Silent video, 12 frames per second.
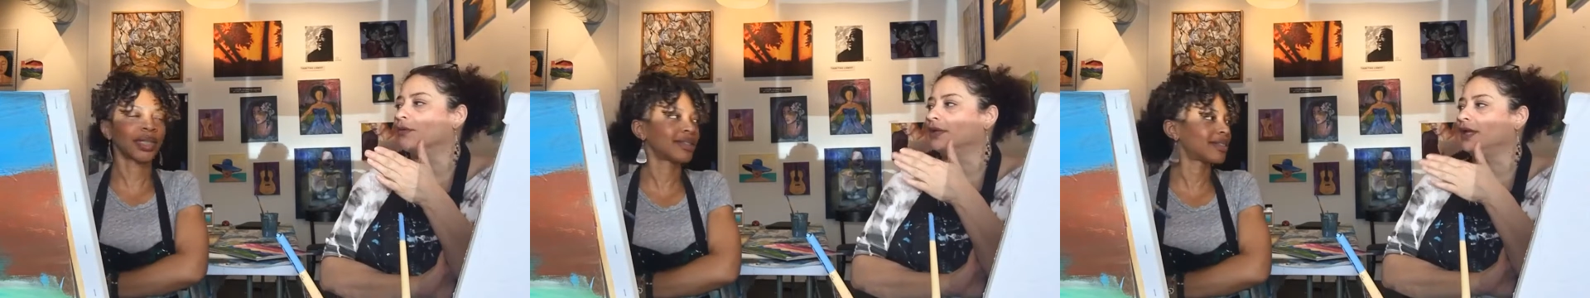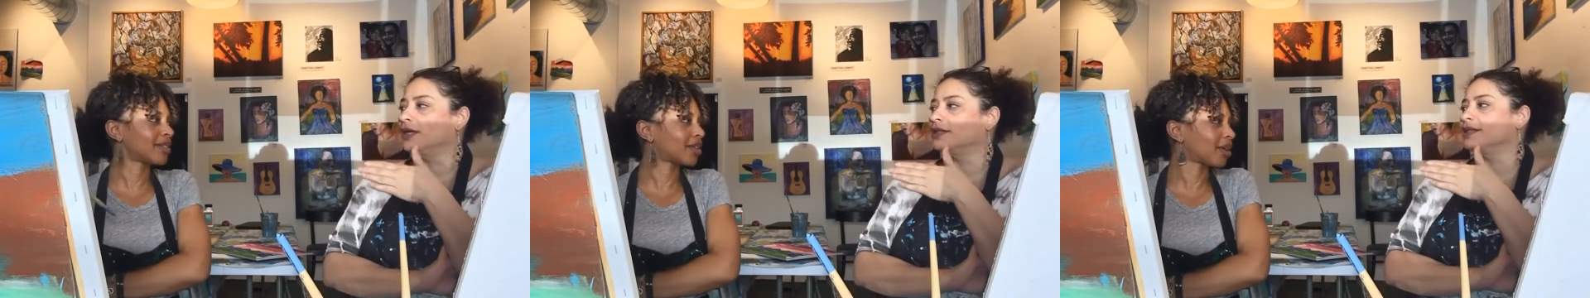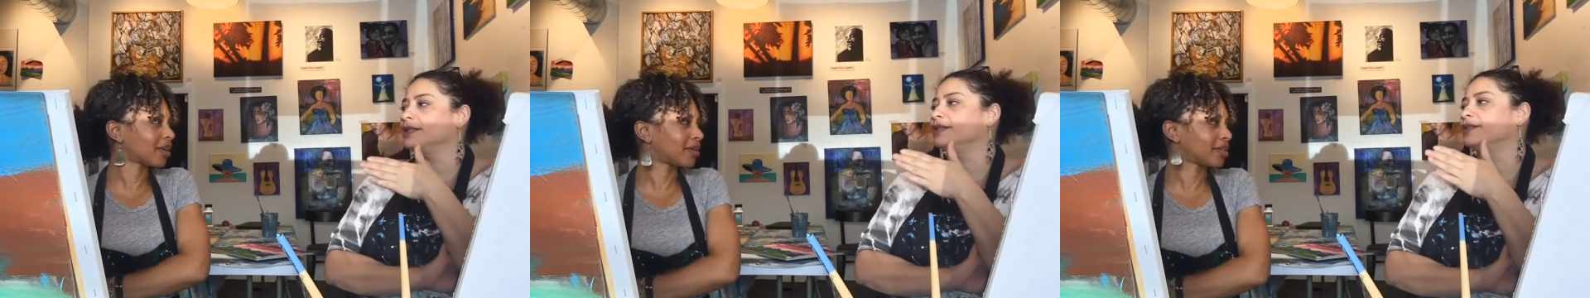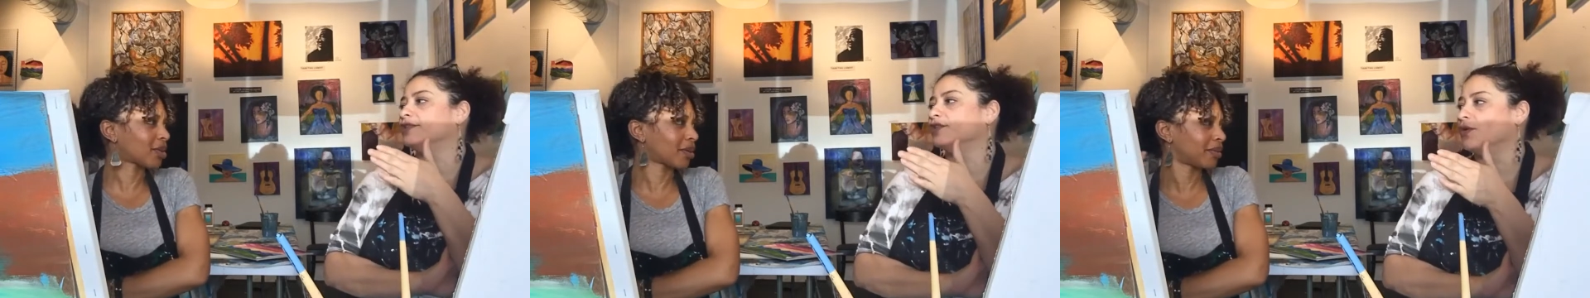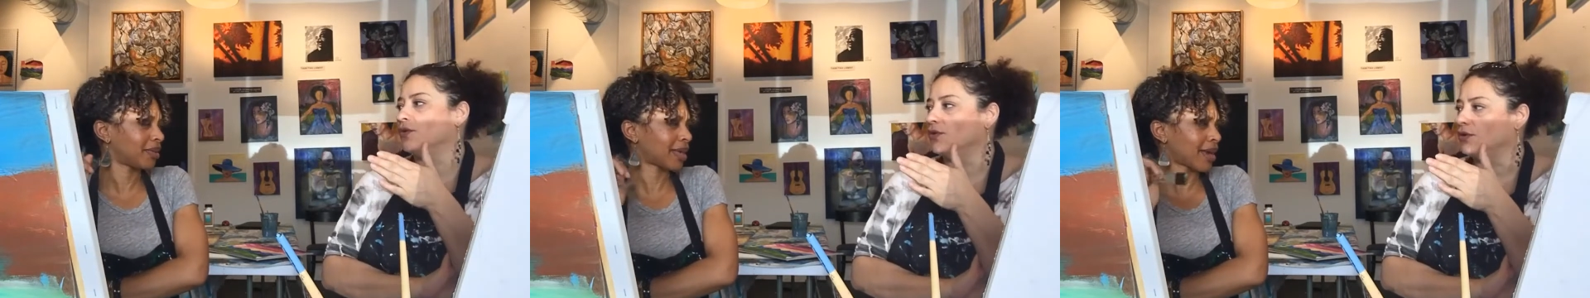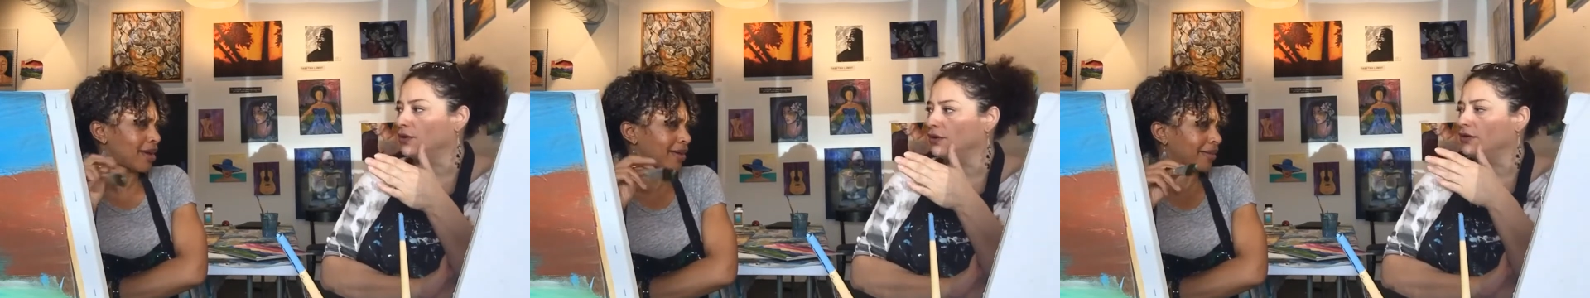Speaker 1: That's reluctance tough, tough. Or
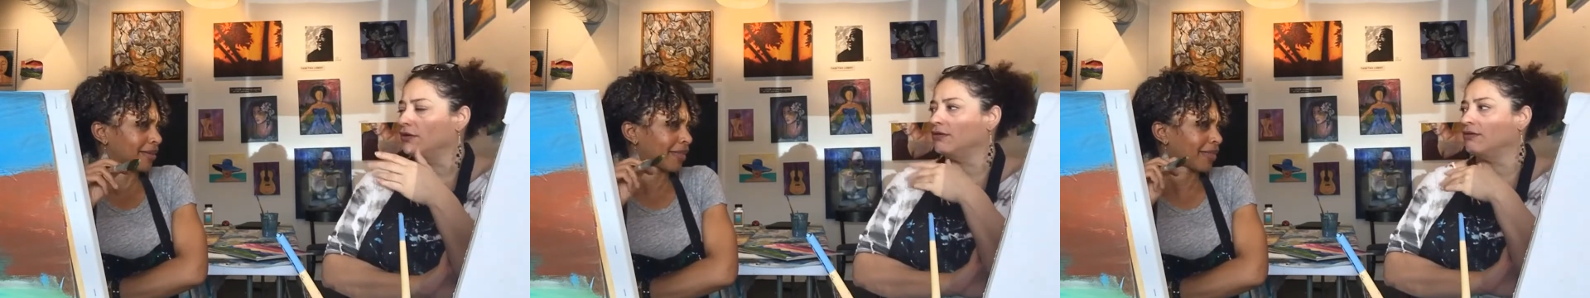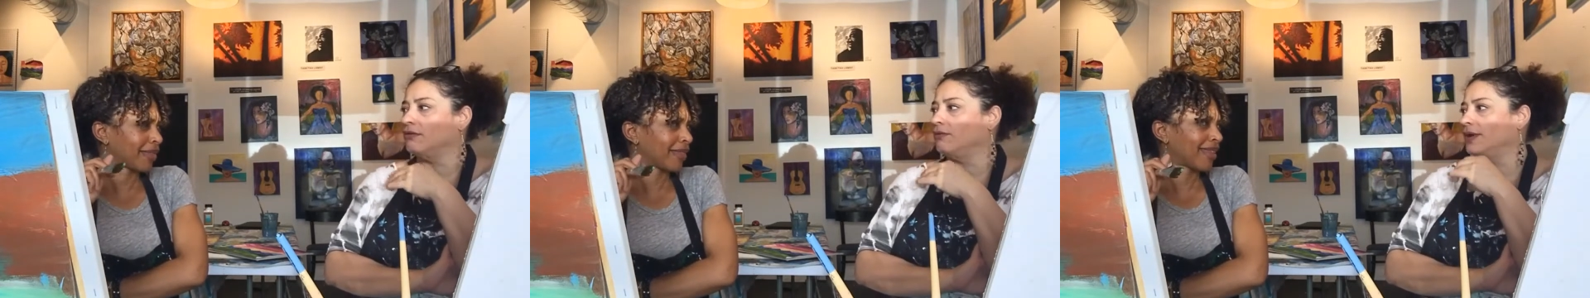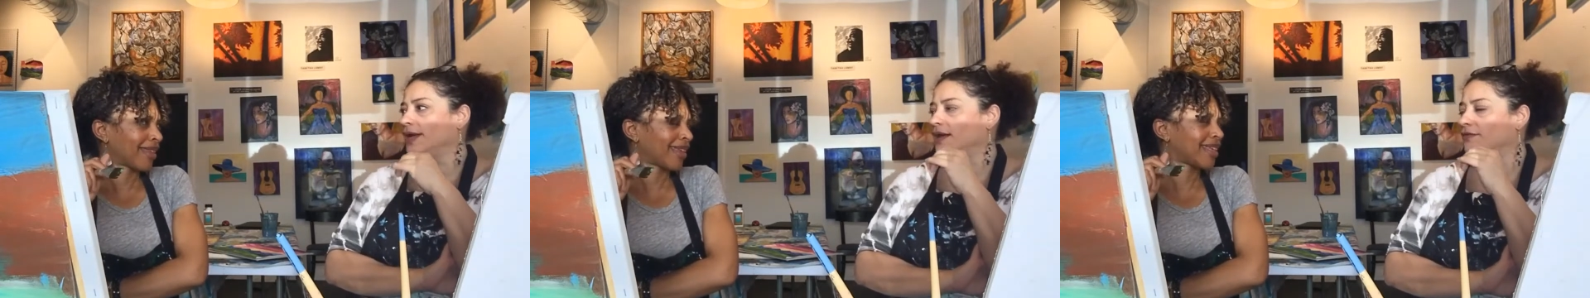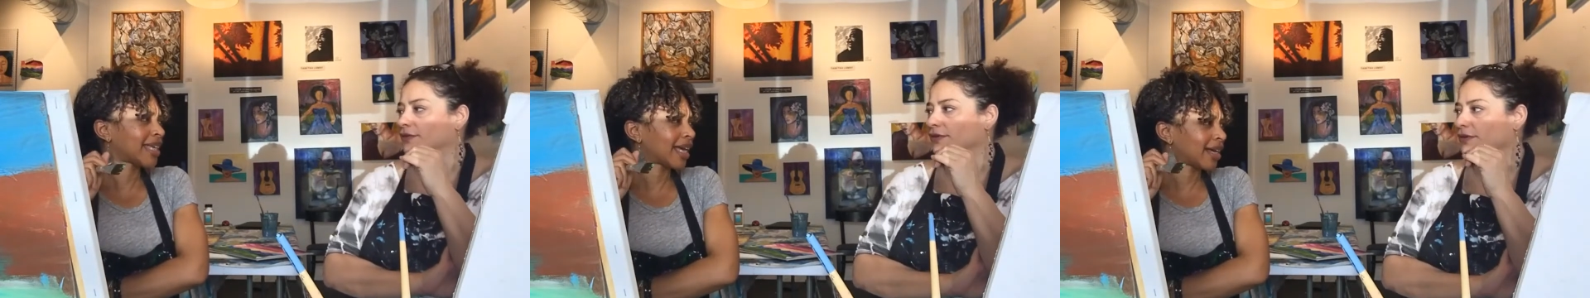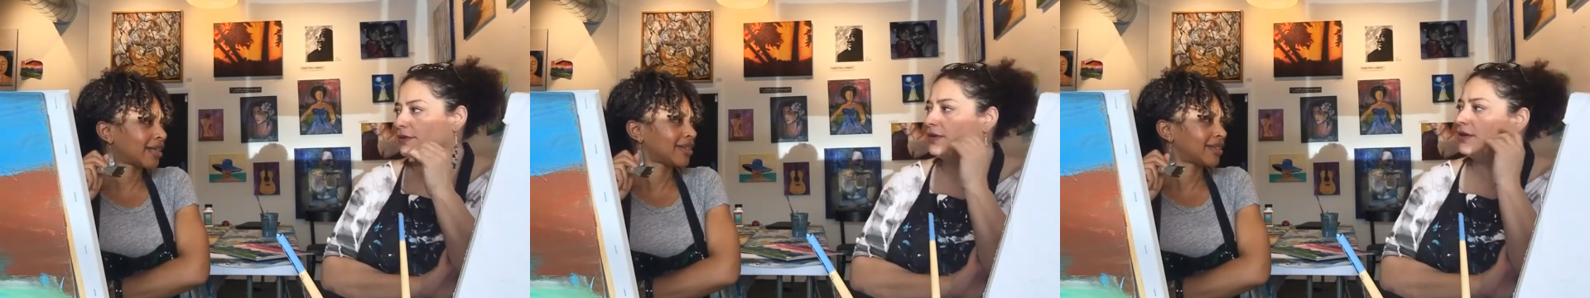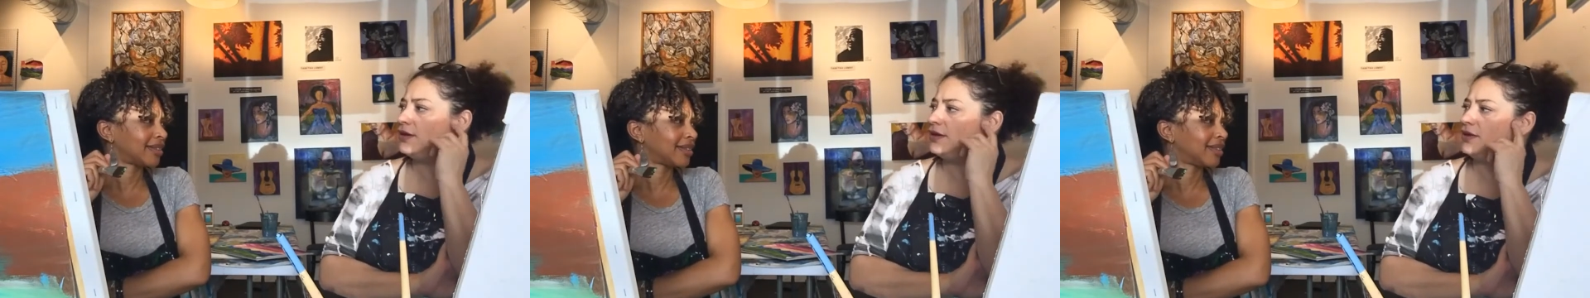yeah. whatever, yeah.
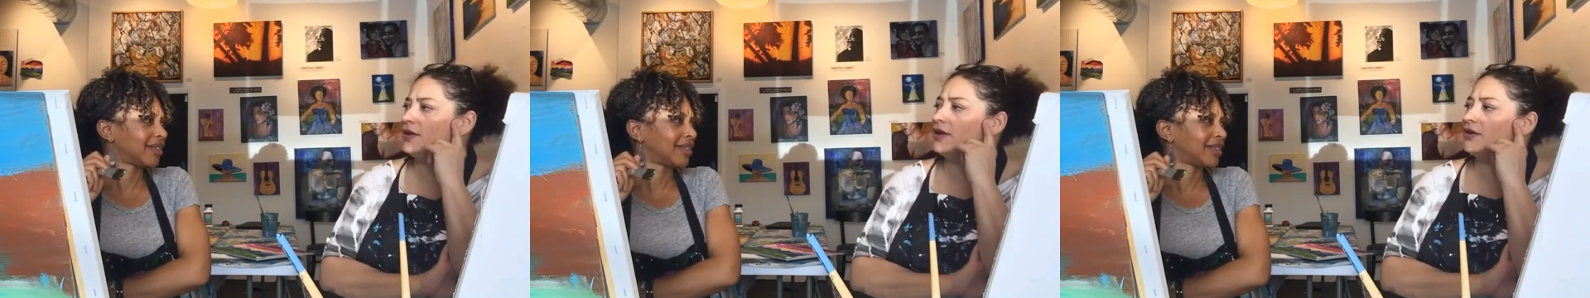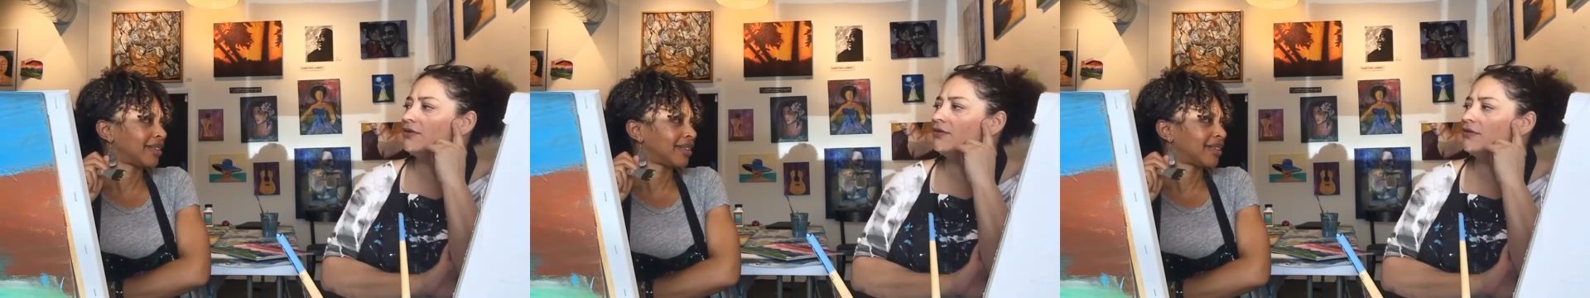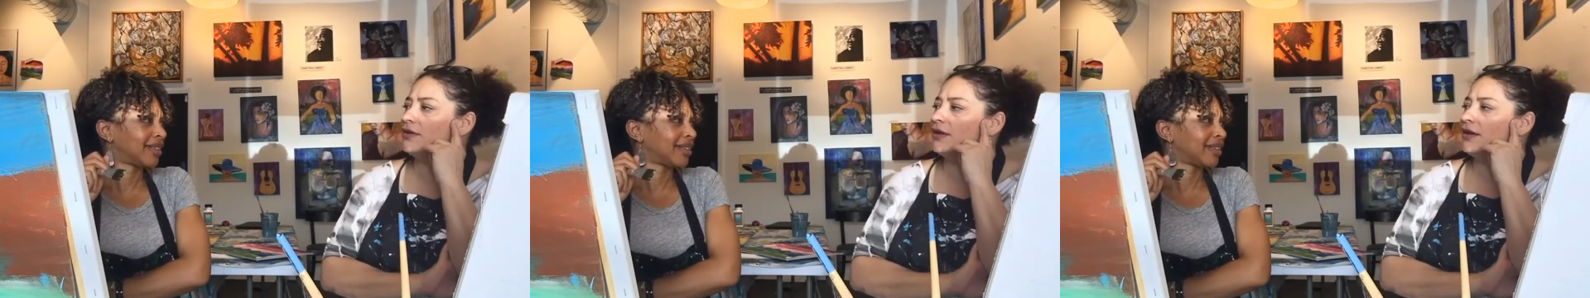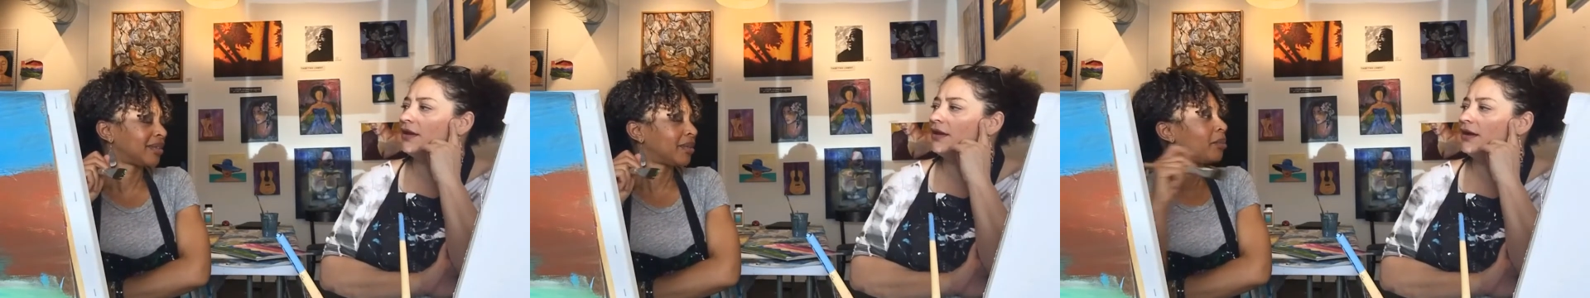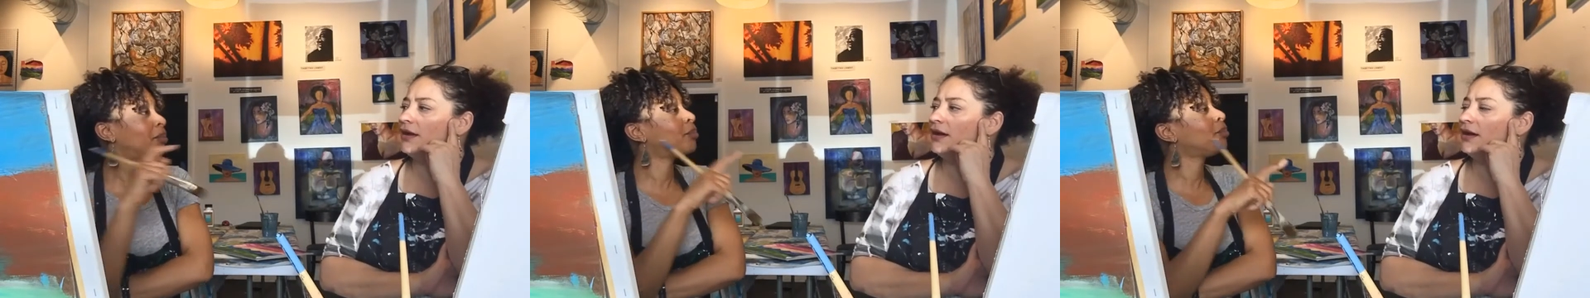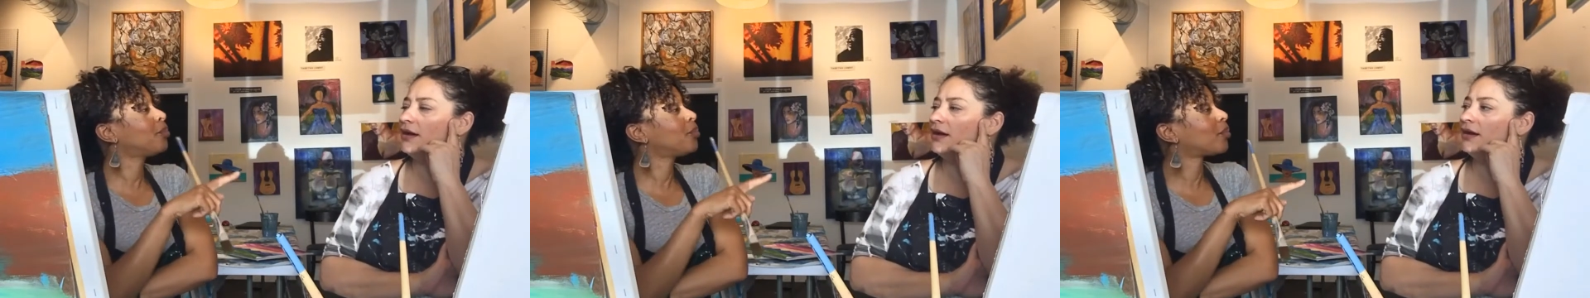you know.
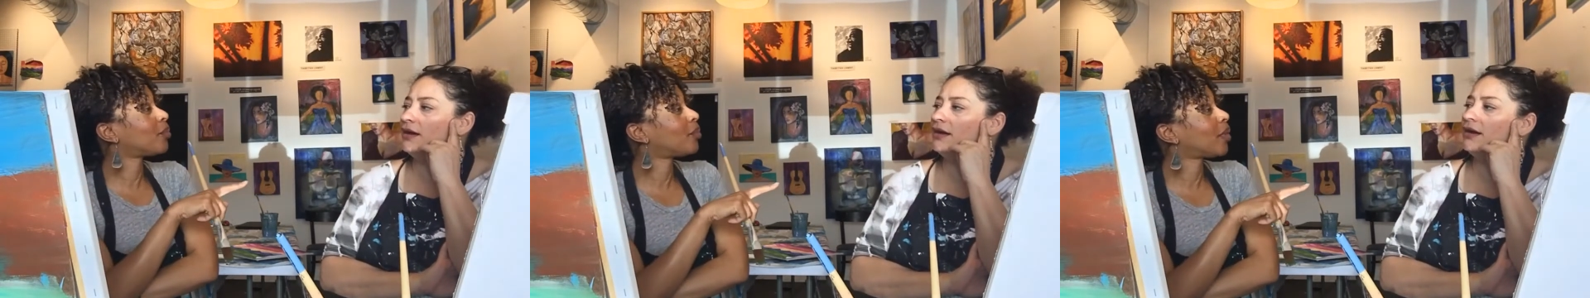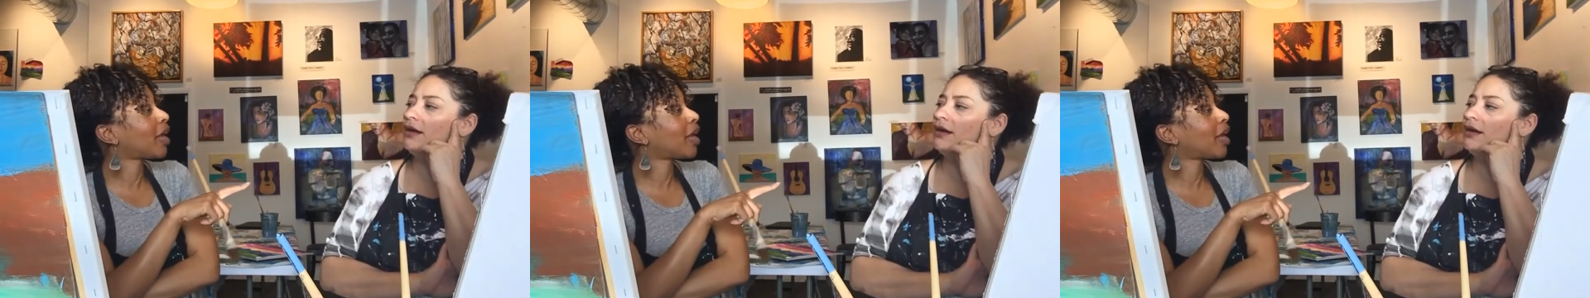Mm,